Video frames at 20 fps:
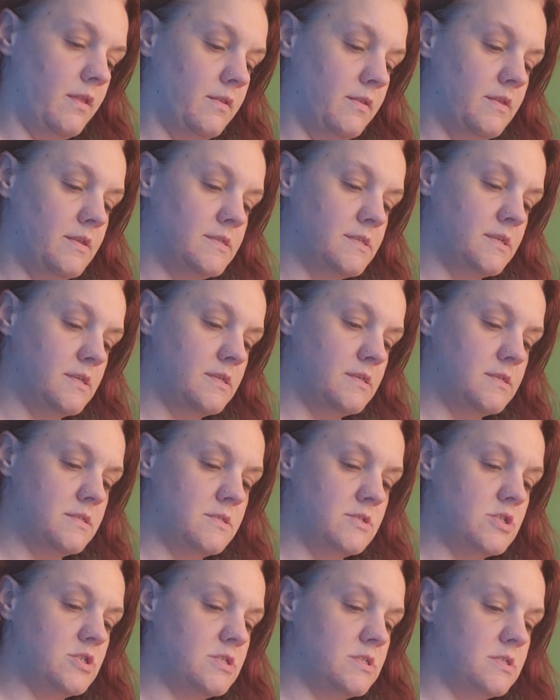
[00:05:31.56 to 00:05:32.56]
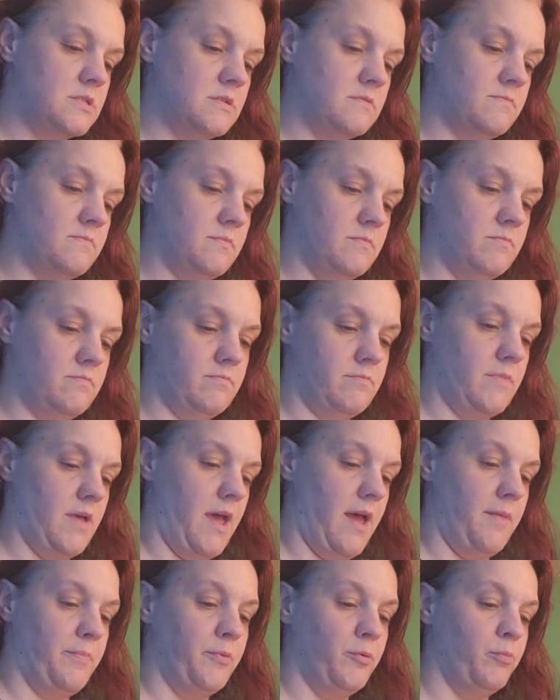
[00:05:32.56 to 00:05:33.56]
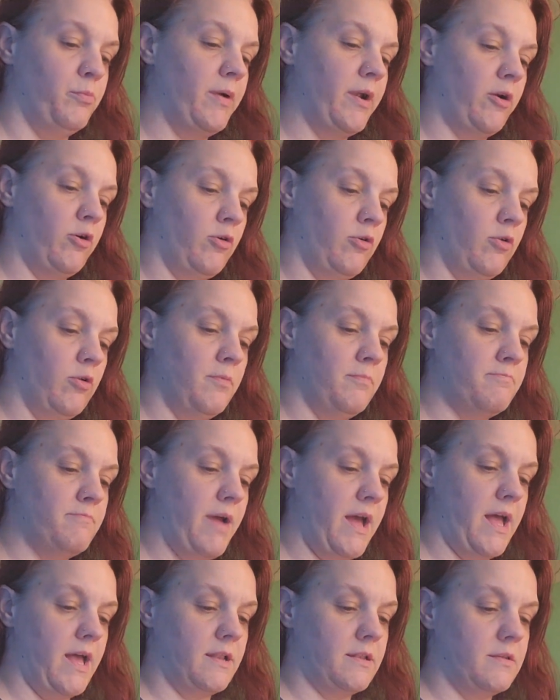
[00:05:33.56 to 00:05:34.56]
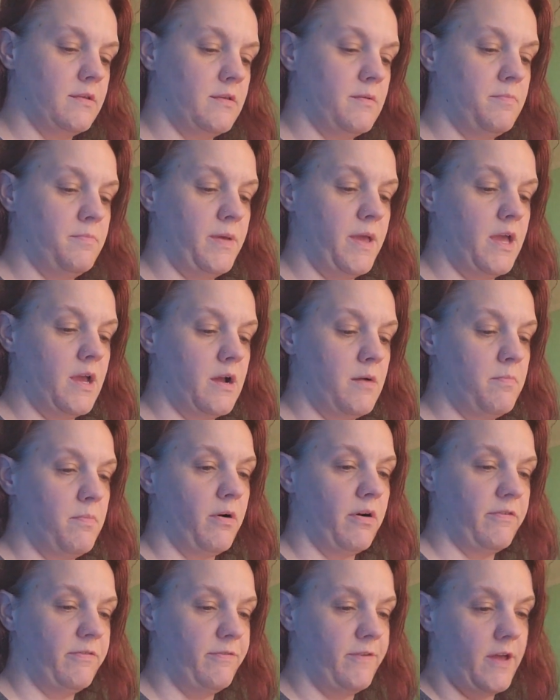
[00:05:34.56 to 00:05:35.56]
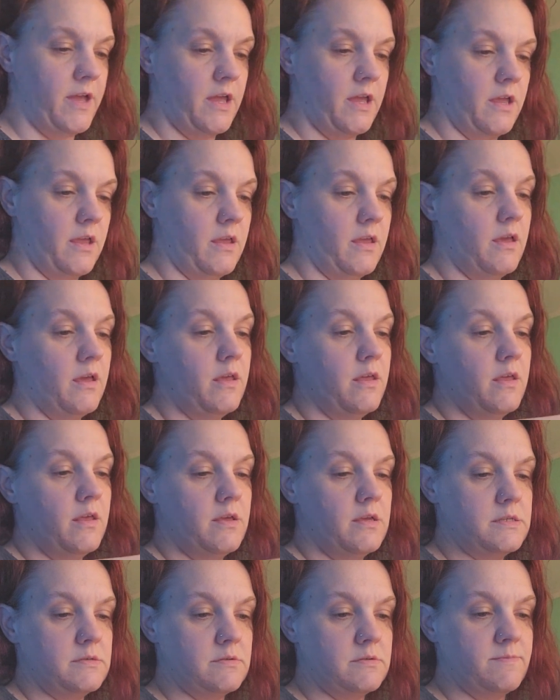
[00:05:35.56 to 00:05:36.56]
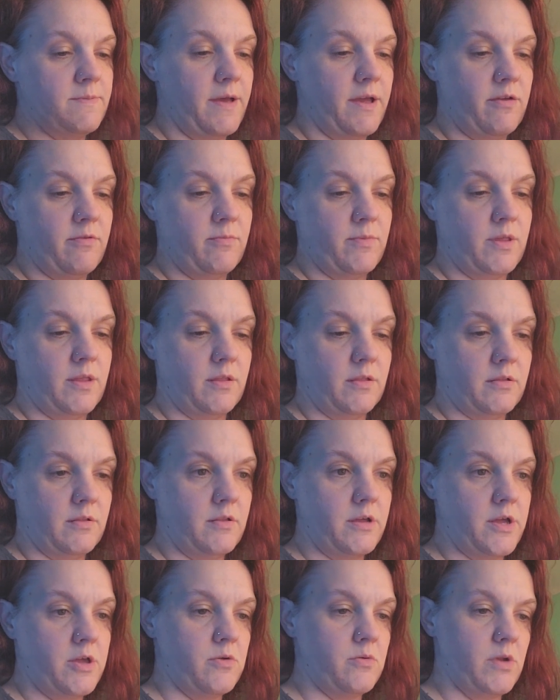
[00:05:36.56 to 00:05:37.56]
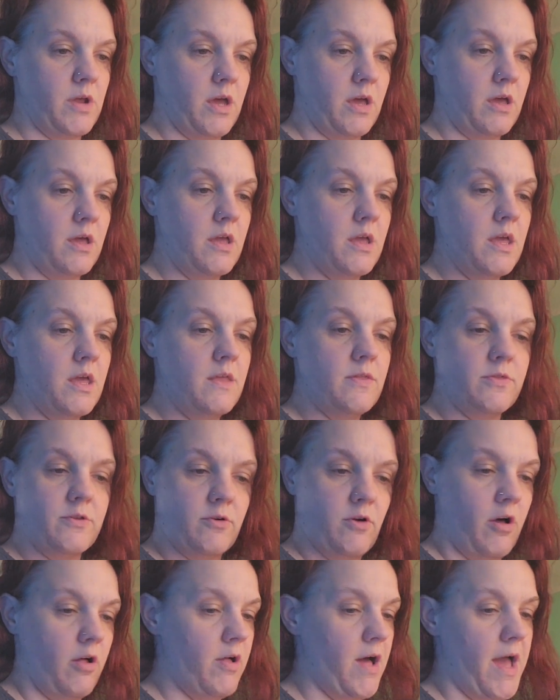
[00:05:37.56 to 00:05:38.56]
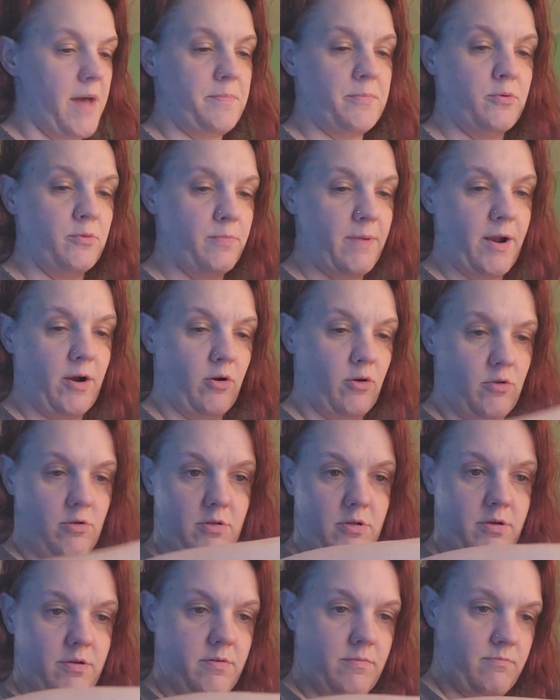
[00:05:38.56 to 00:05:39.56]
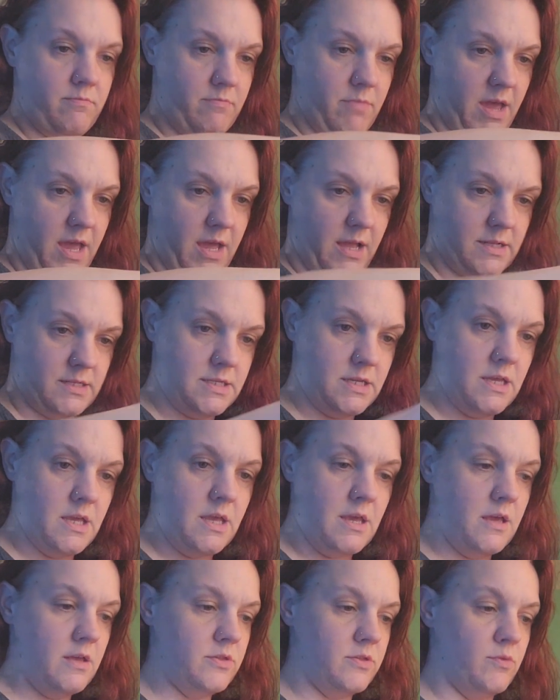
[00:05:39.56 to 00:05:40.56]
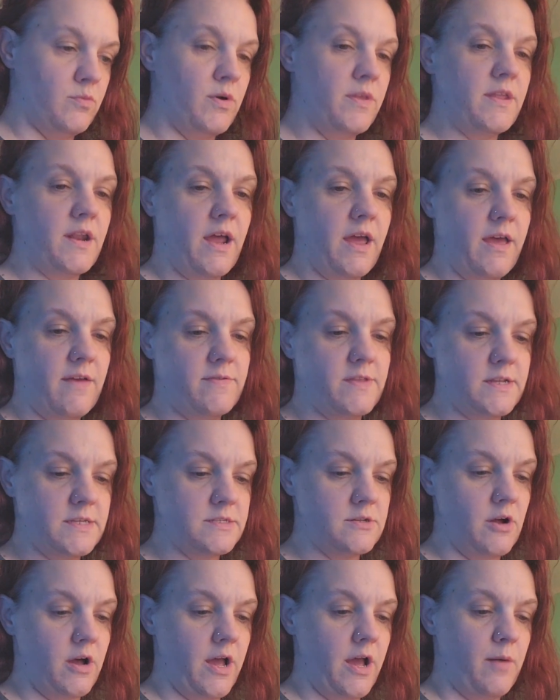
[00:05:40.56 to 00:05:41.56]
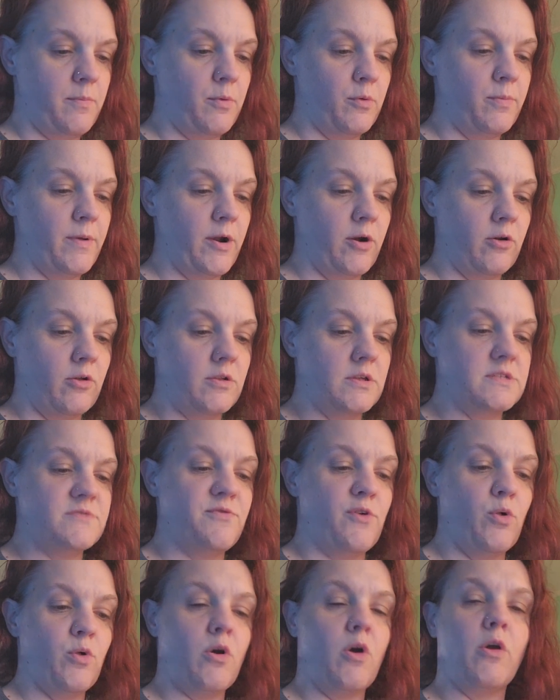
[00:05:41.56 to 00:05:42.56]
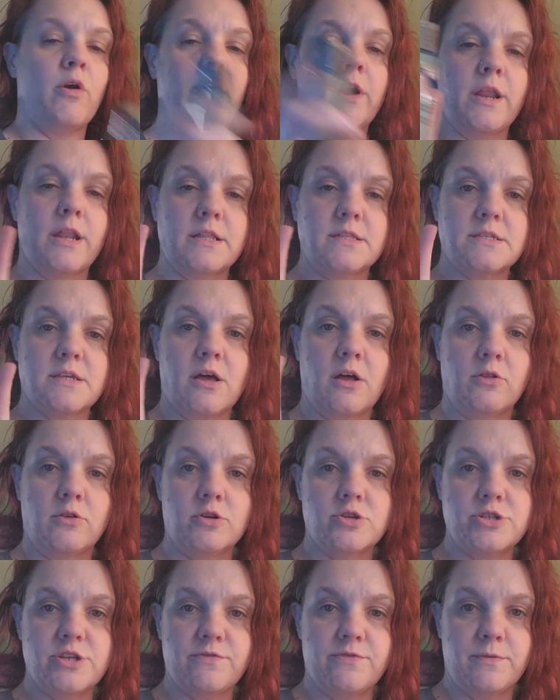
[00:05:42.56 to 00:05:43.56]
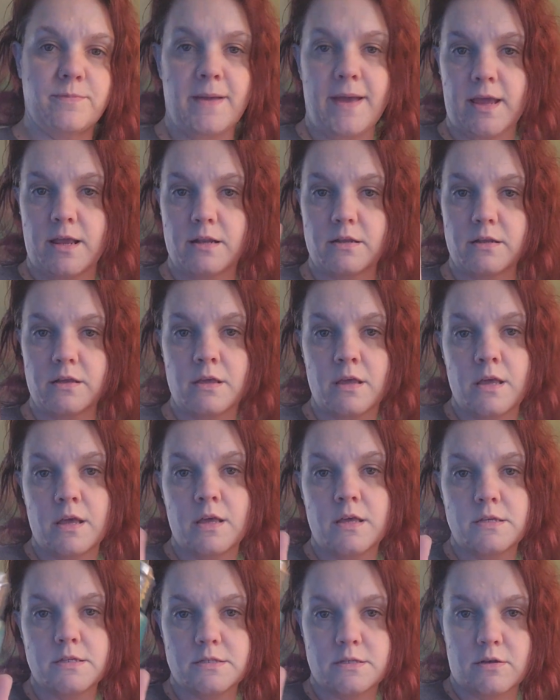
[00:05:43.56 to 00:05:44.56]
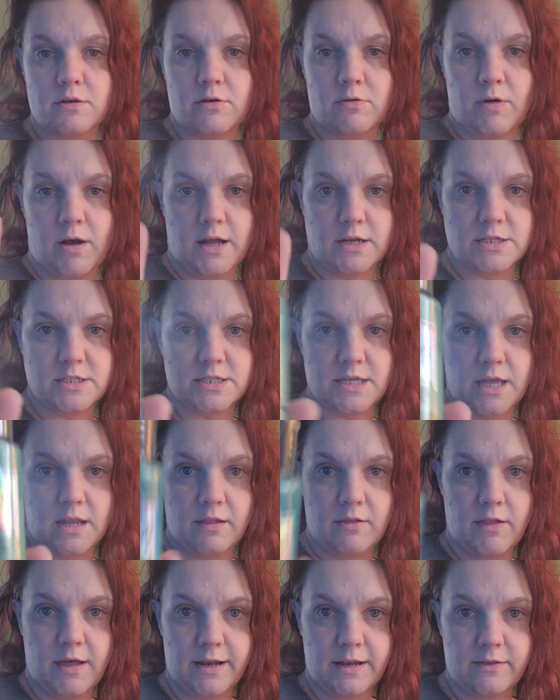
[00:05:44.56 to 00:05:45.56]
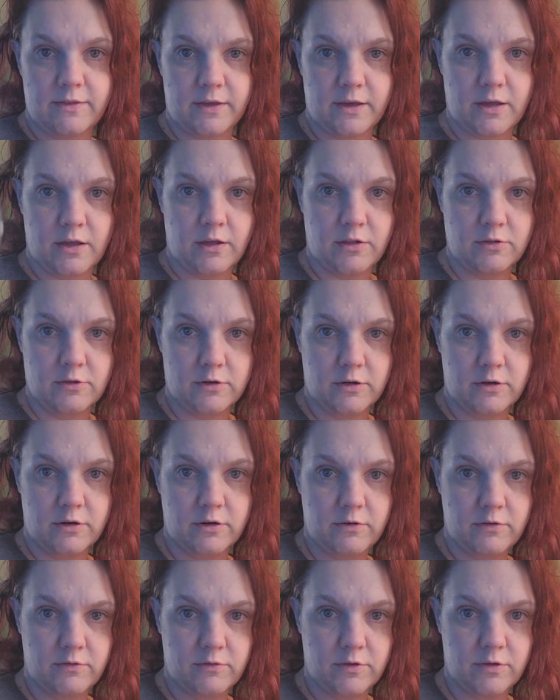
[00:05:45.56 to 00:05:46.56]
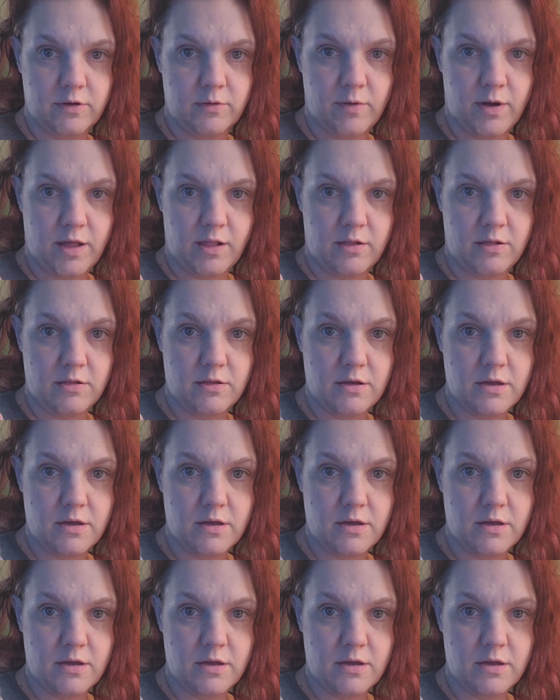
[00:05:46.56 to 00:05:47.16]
this is just Apple Barrel Matte Pink Parfait. This is Pavement, Laguna. They're all Apple Barrel Matte. The one that I have that is not Apple Barrel is Folk Art, and it's Color Shift Paint. So I just kind of liked the color really well.